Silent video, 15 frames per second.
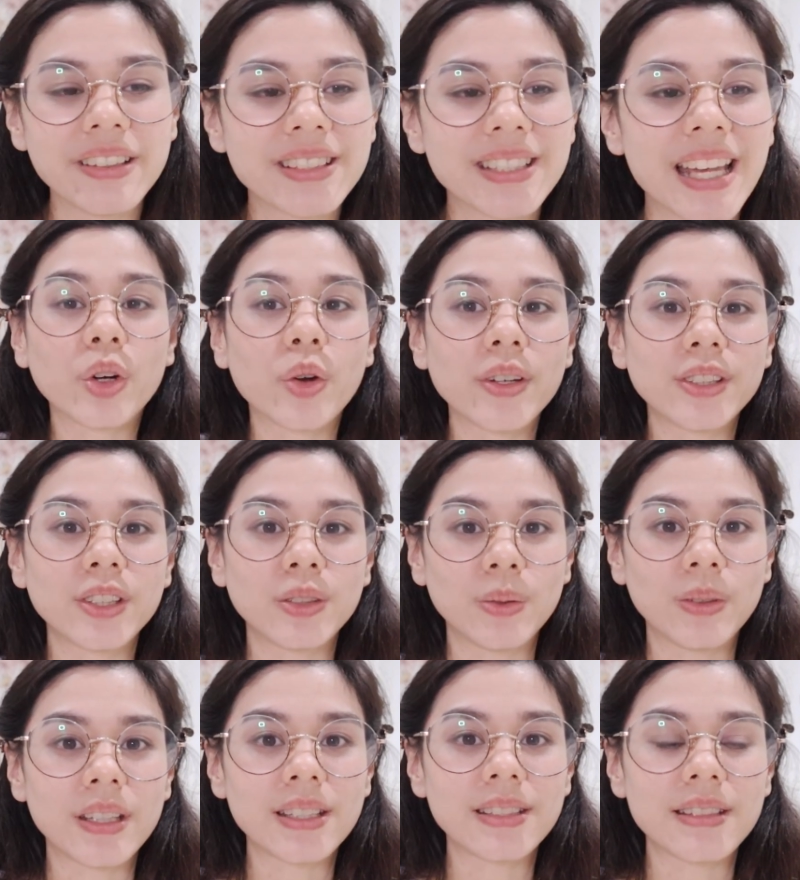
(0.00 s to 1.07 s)
How we're going to
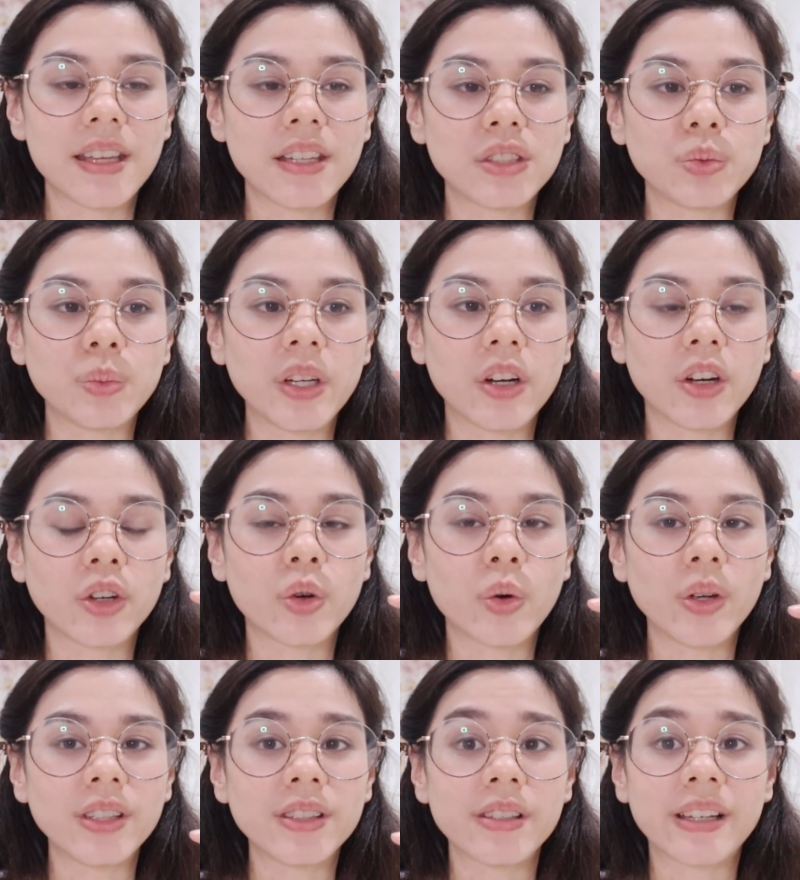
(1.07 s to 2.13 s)
do this is we are
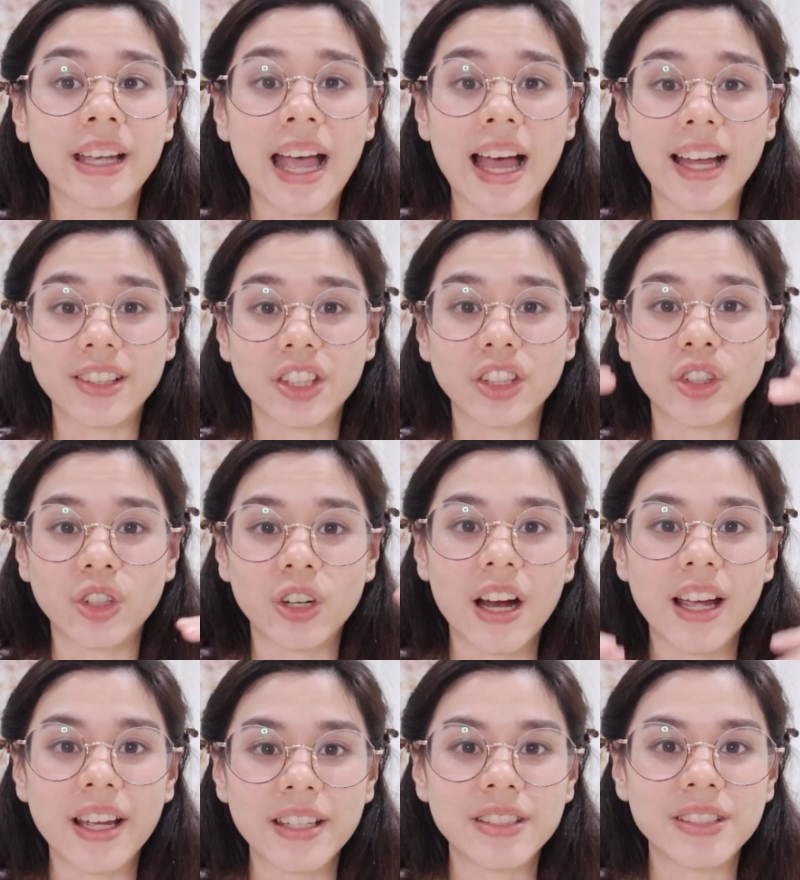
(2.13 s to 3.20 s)
going to
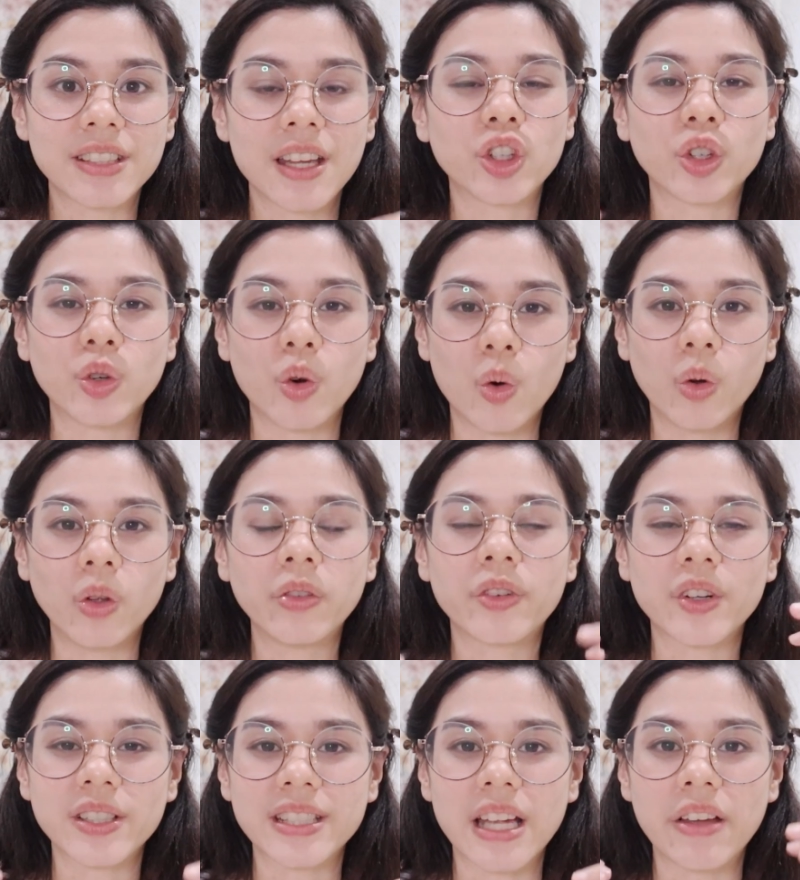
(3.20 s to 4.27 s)
categorize what your goal
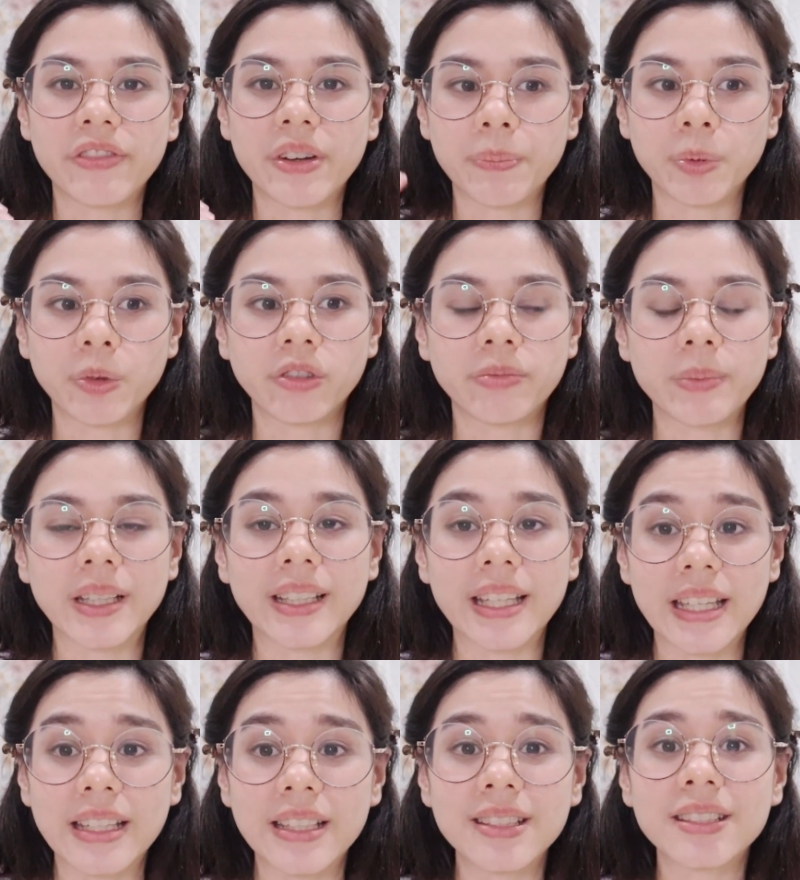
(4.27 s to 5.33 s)
for self-improvement
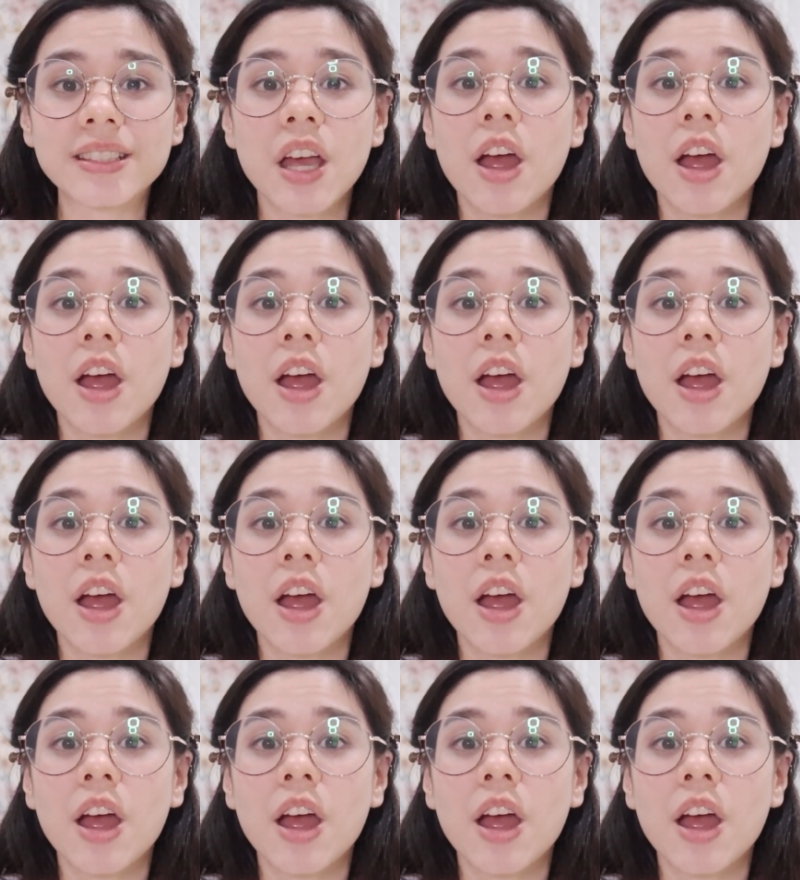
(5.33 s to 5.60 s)
is